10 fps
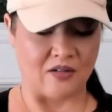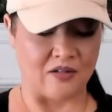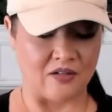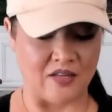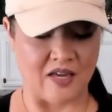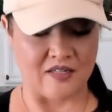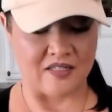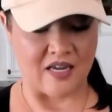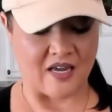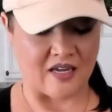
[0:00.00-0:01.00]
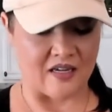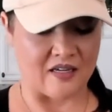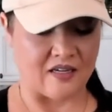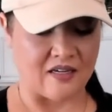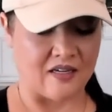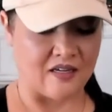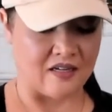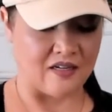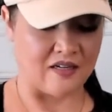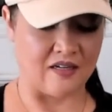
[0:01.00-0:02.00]
And then take
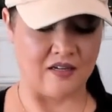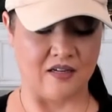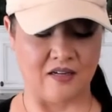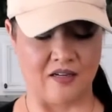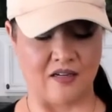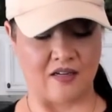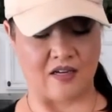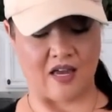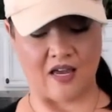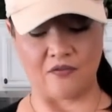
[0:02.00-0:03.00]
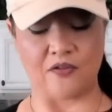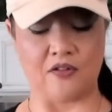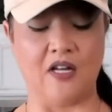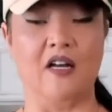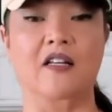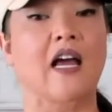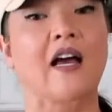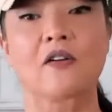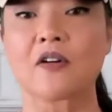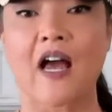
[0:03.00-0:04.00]
a handful. Now
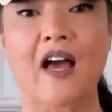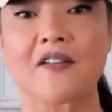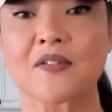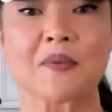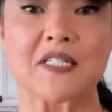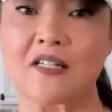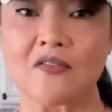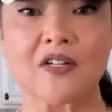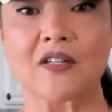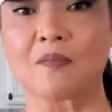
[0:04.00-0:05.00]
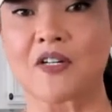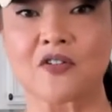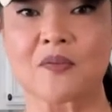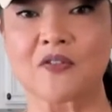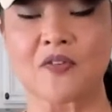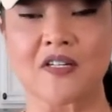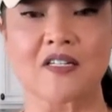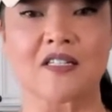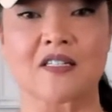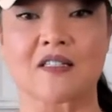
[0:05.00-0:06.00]
I don't have specific measurements for
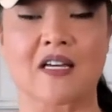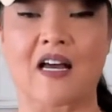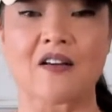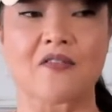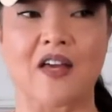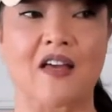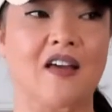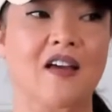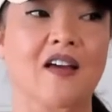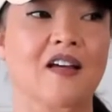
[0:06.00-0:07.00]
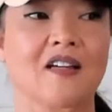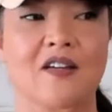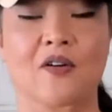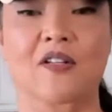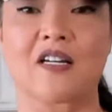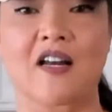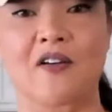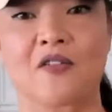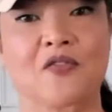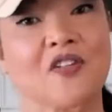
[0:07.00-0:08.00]
this. It's kind of a, you know, clean out
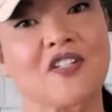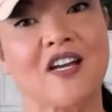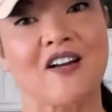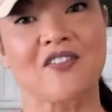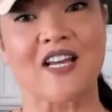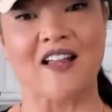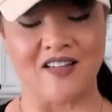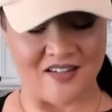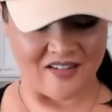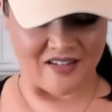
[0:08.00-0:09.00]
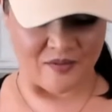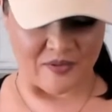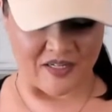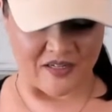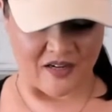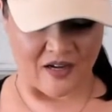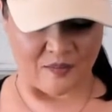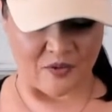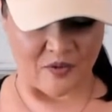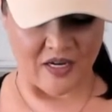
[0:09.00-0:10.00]
your fridge kind of salad, but
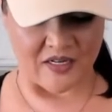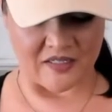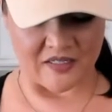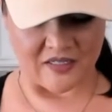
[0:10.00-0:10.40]
um, go ahead and